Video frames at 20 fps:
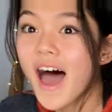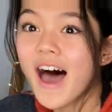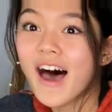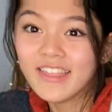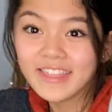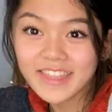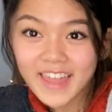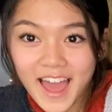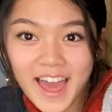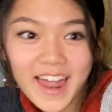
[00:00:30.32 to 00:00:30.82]

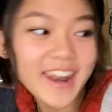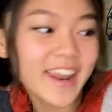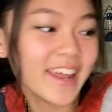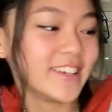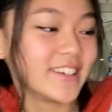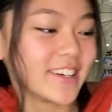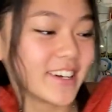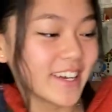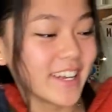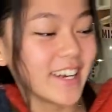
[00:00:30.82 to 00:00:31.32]
And then
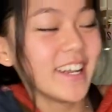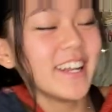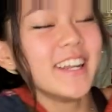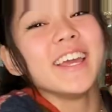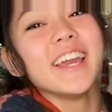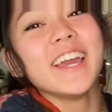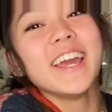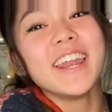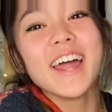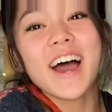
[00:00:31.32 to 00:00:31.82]
you're gonna
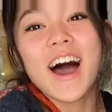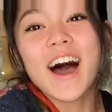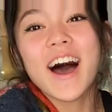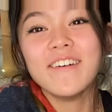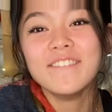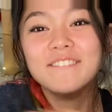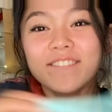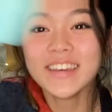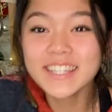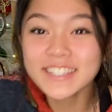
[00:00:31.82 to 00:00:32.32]
need
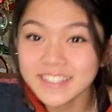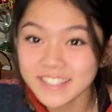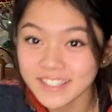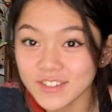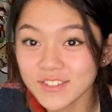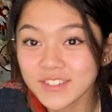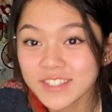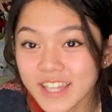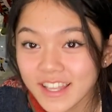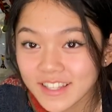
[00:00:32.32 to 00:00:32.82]
a mixing
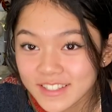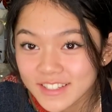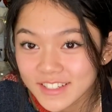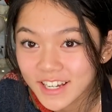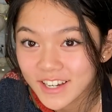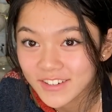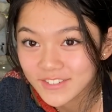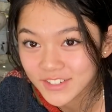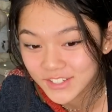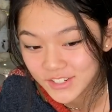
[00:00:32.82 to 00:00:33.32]
utensil
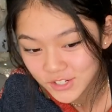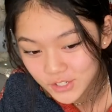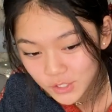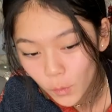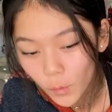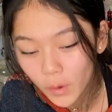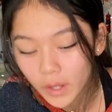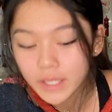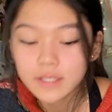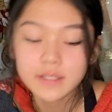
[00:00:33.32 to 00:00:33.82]
of your
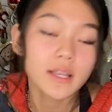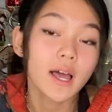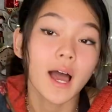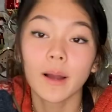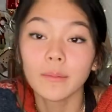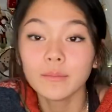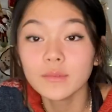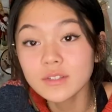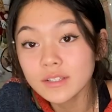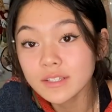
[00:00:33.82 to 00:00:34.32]
choice.
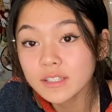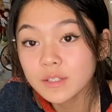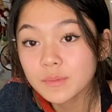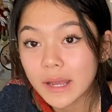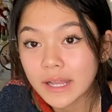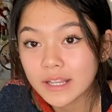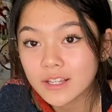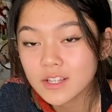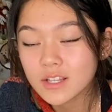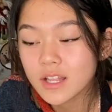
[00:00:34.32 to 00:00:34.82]
I'm using a
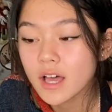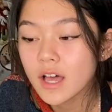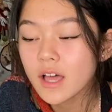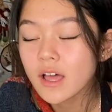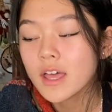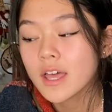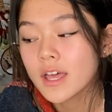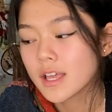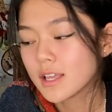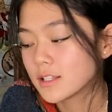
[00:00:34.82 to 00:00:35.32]
spatula
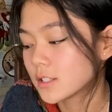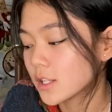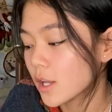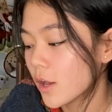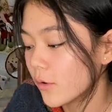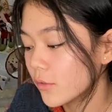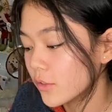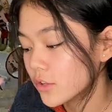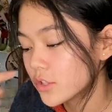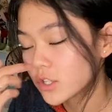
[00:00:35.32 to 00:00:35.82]

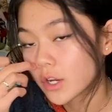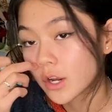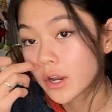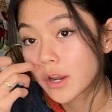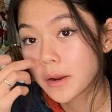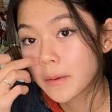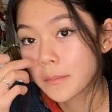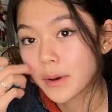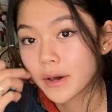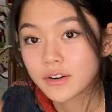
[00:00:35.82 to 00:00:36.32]
so the
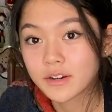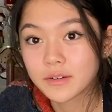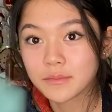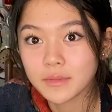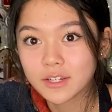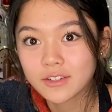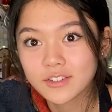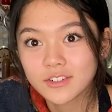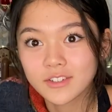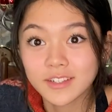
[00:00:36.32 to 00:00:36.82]
sugar butter
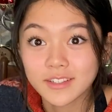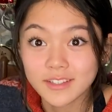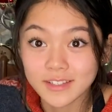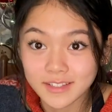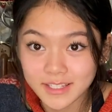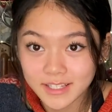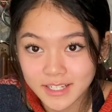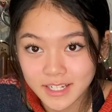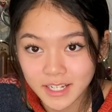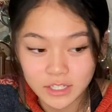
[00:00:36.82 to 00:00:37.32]
mixture doesn't
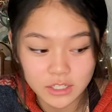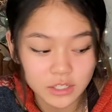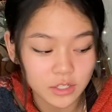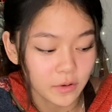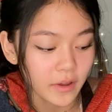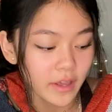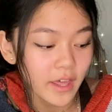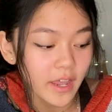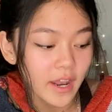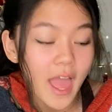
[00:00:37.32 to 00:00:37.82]
stick
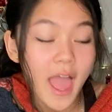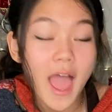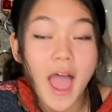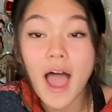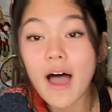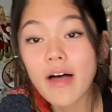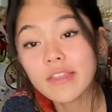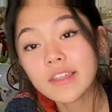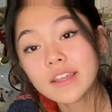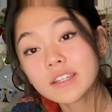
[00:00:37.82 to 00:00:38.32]
to it.
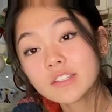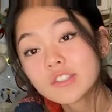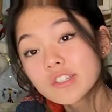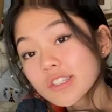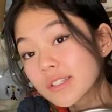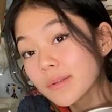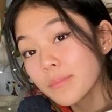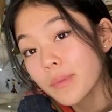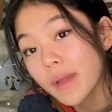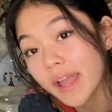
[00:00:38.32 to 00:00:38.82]
And then
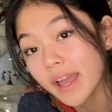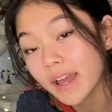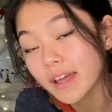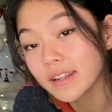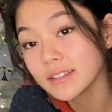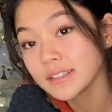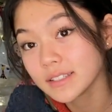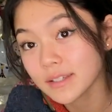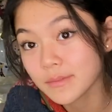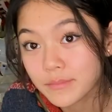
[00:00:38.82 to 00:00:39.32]
just a
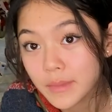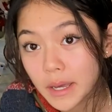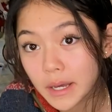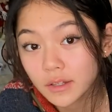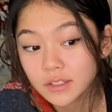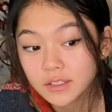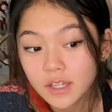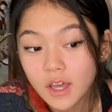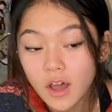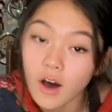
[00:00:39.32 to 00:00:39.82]
pan to
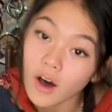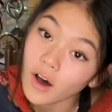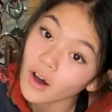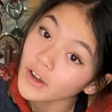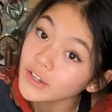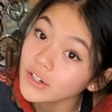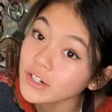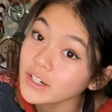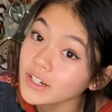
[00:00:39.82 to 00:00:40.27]
melt all your